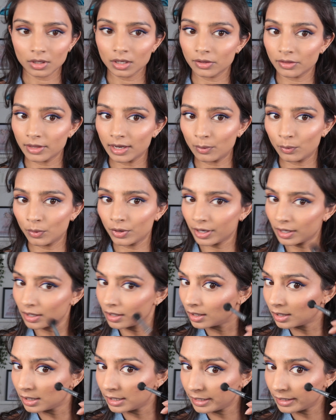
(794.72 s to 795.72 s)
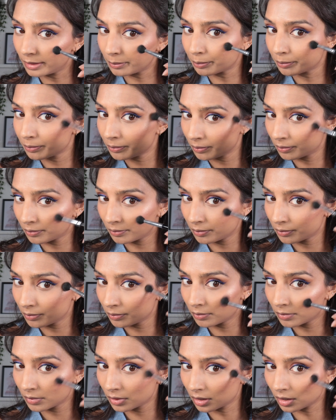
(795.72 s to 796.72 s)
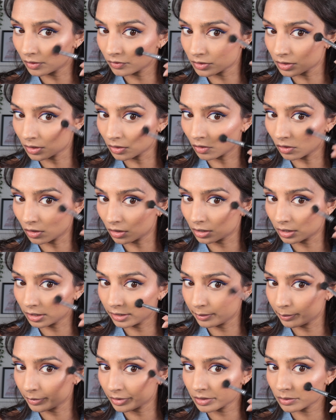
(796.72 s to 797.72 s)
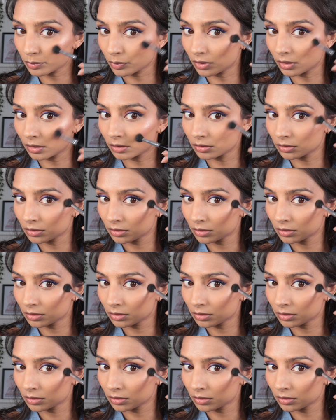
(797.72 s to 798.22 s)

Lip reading: That one and Gleam. I've still got Gleam as well.